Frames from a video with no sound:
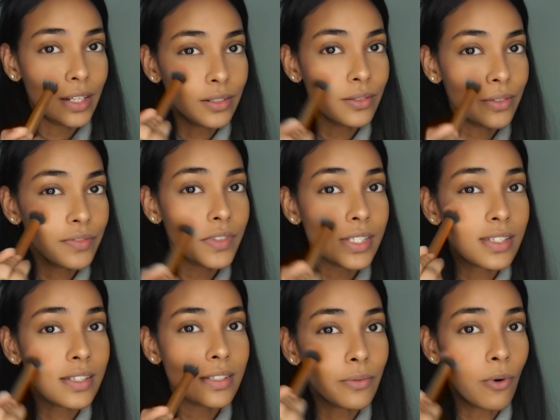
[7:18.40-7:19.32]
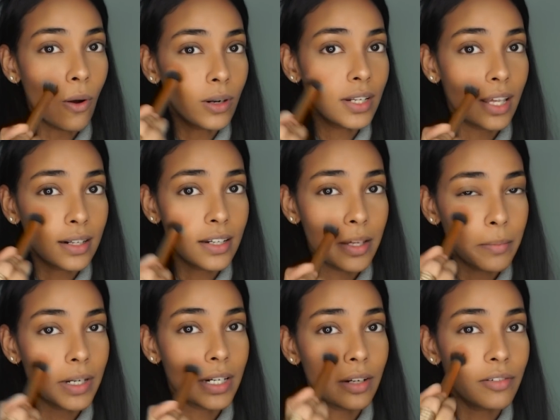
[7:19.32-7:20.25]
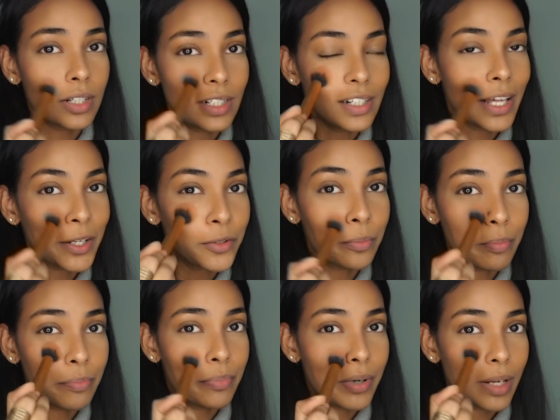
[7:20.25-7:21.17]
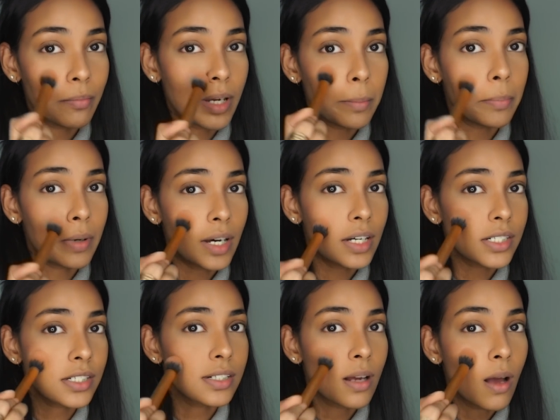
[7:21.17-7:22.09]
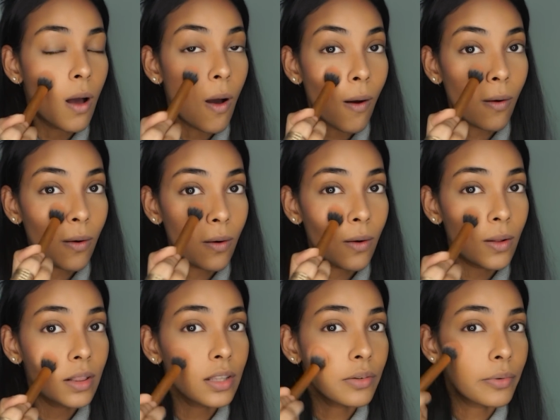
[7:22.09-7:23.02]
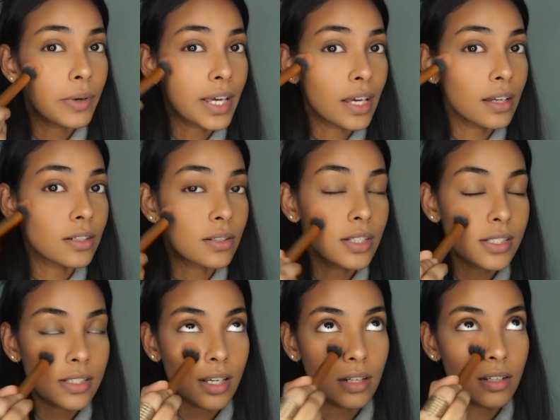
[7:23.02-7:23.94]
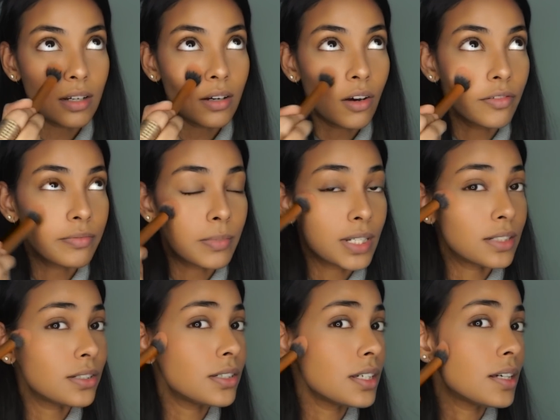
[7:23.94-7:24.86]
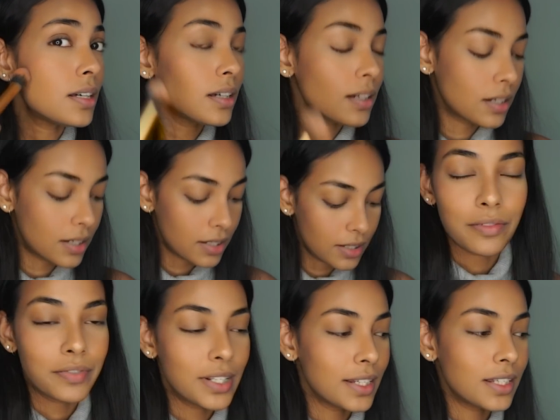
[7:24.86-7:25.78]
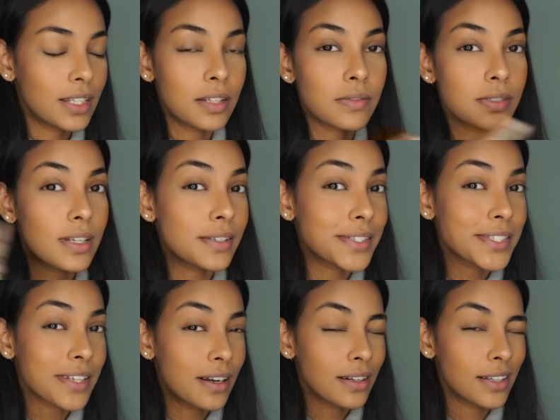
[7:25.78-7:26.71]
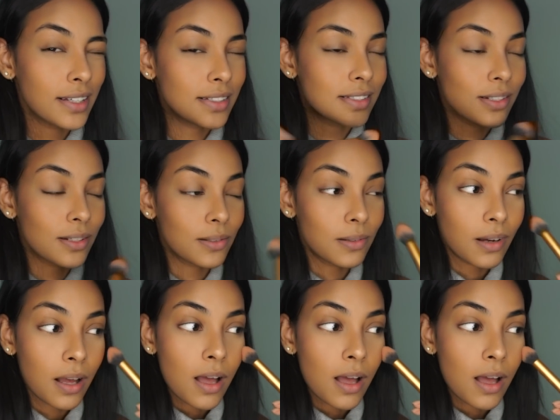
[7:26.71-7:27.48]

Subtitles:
don't know if this is a wrong technique, but I really like to bring my blush all the way to the center of my cheek. I feel like it gives a sun-kissed look.